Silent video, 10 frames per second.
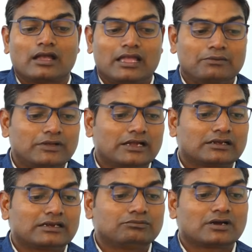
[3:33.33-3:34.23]

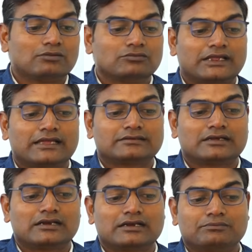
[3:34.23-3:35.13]
Effective
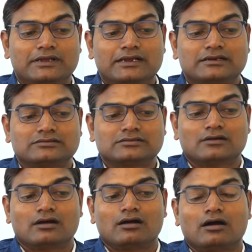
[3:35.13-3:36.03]
communication depends
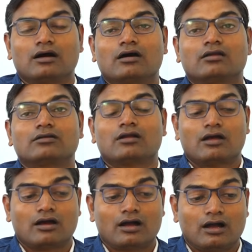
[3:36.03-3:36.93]

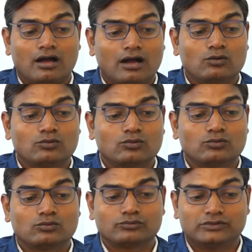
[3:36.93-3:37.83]
on
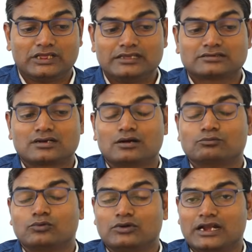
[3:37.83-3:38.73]
how these
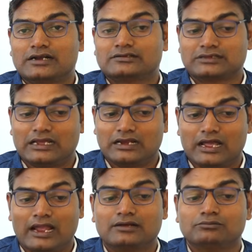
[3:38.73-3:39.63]
components
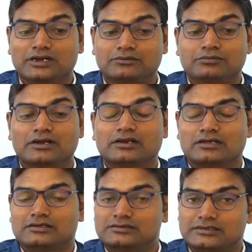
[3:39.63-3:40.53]
align between
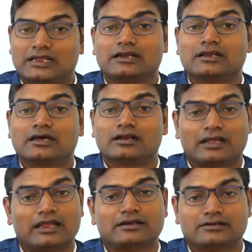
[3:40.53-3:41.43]
sender
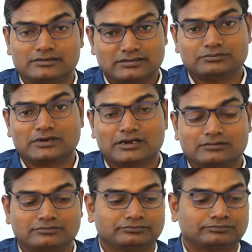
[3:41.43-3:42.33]
and receiver.